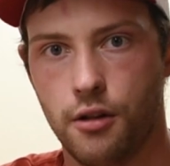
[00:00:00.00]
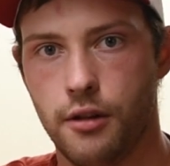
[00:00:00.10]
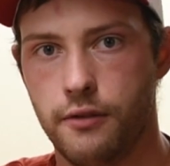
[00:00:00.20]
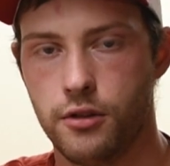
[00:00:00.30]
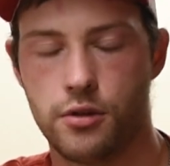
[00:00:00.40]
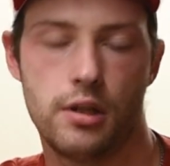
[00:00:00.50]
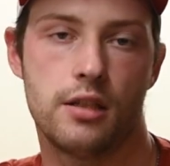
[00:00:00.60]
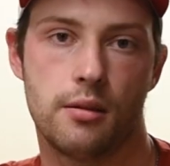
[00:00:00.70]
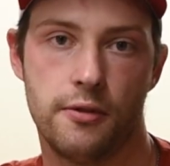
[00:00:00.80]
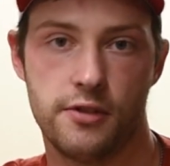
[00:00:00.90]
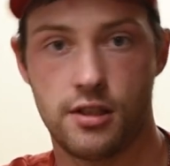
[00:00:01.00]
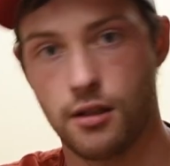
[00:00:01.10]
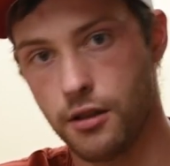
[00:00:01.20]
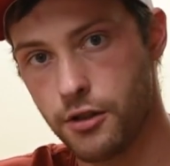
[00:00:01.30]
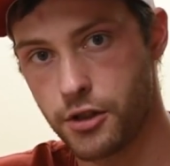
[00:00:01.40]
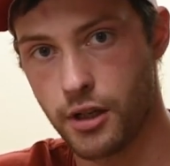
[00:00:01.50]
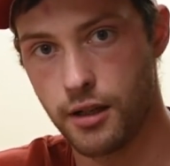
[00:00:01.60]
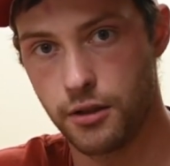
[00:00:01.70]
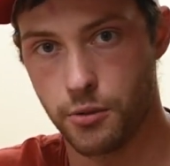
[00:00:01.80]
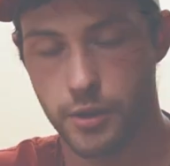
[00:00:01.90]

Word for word: or even trade some of his inertia to